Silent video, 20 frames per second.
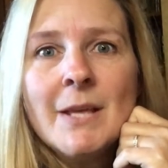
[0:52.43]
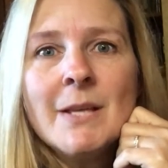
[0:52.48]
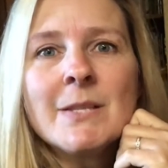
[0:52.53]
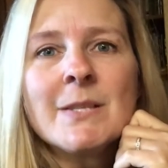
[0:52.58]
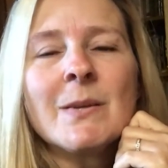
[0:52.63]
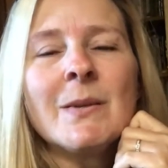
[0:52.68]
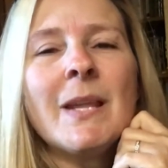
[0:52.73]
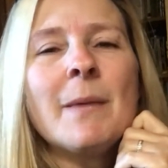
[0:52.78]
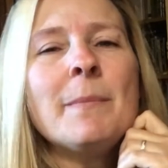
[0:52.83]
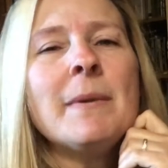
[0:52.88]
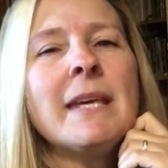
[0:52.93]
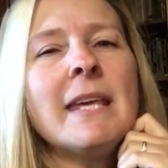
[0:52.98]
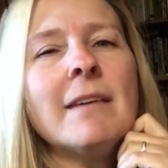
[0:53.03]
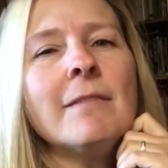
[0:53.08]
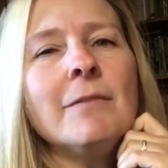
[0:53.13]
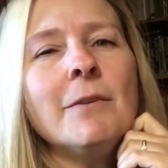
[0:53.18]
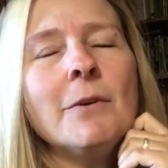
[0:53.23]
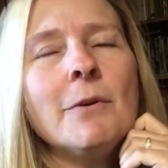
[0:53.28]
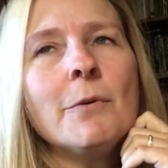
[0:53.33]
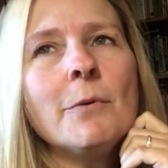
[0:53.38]
So let me
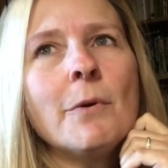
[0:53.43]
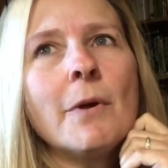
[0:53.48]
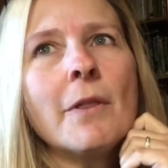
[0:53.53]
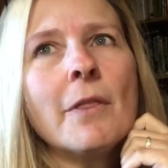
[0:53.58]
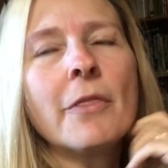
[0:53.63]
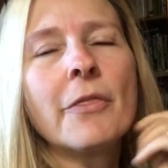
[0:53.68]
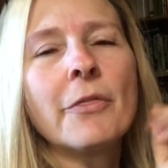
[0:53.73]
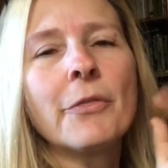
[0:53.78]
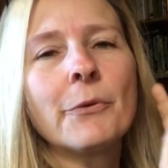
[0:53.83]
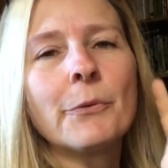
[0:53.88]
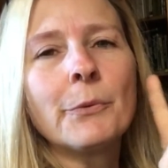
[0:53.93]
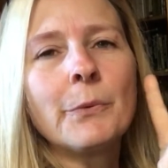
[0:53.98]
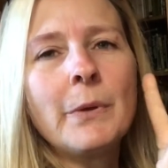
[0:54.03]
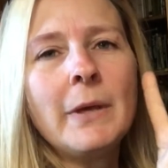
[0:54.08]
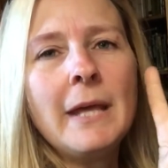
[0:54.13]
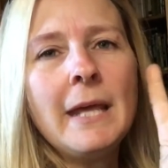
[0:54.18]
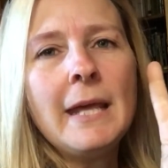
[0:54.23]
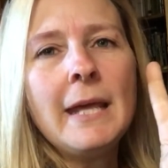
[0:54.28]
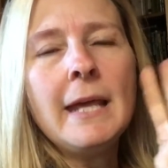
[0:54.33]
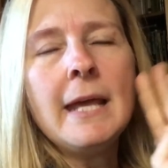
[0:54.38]
give you
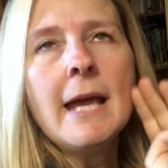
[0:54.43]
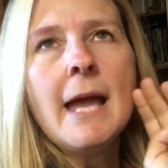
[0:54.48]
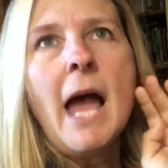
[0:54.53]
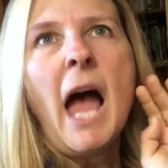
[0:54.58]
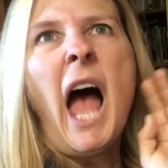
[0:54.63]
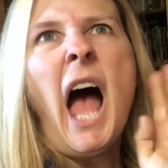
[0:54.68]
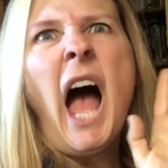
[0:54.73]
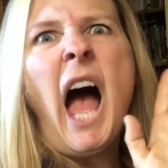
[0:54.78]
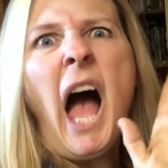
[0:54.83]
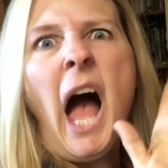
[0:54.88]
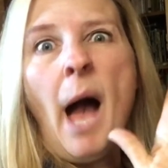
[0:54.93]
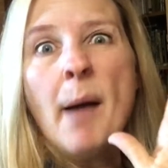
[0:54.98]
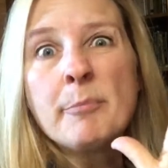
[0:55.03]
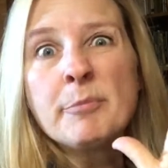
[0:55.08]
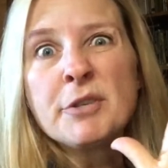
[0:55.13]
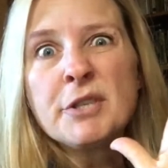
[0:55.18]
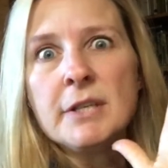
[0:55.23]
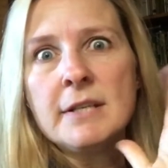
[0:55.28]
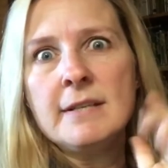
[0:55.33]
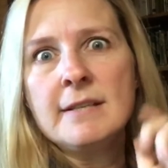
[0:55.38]
3
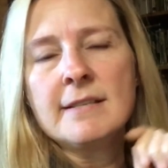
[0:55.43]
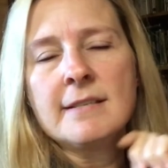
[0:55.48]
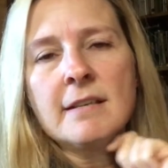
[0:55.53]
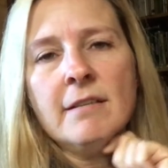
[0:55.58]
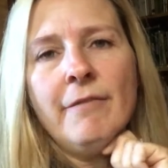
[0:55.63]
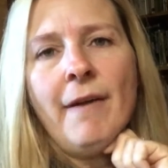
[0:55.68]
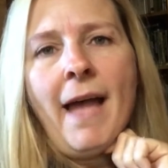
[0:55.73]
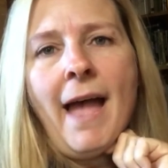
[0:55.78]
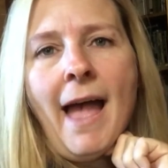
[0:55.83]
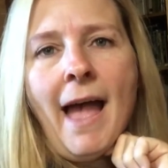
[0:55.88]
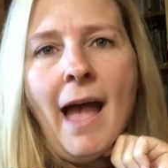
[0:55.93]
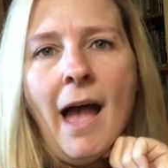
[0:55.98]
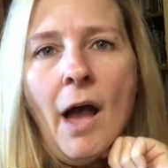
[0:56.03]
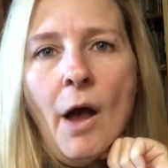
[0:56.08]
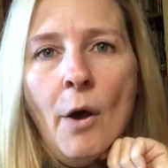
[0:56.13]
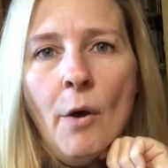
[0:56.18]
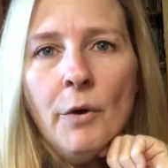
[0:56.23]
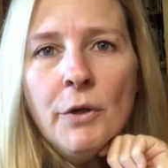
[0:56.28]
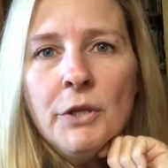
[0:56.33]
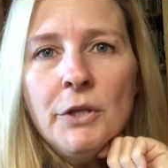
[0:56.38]
options of
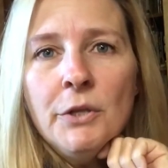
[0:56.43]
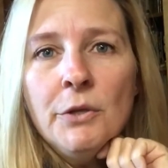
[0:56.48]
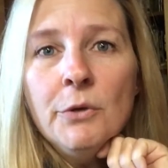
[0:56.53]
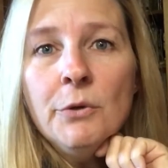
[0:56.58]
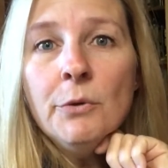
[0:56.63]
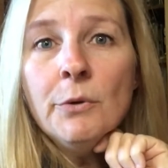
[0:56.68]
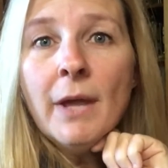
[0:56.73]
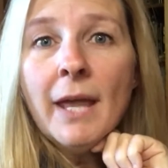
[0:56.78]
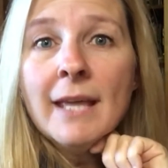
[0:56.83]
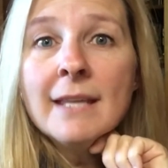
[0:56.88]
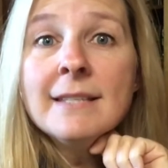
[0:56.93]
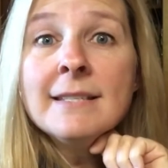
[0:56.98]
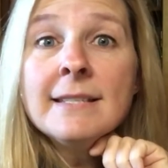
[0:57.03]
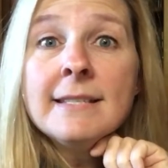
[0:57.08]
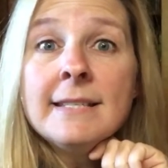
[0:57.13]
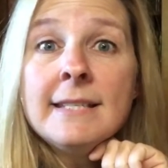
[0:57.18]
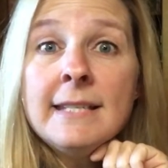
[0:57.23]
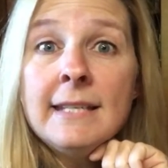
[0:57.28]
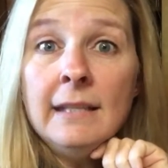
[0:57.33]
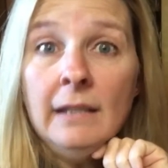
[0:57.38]
how you can
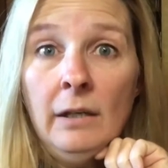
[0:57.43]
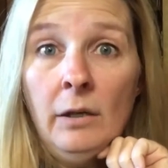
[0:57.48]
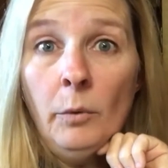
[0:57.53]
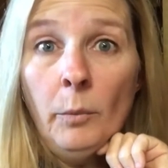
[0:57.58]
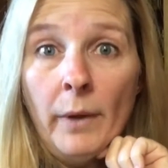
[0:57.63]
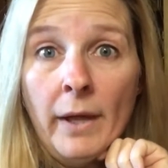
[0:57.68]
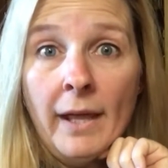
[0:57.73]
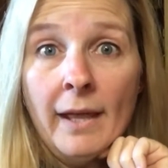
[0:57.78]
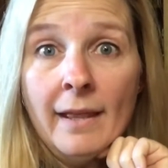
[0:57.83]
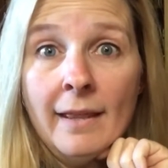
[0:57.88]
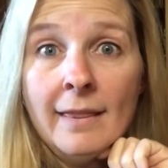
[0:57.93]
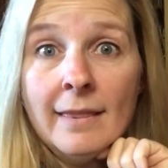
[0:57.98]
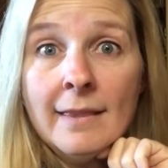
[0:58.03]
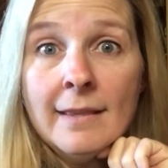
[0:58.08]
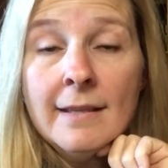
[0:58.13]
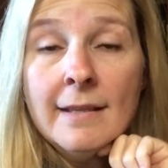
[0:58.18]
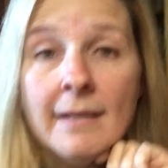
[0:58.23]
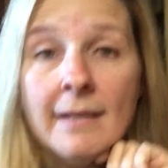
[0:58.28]
deal with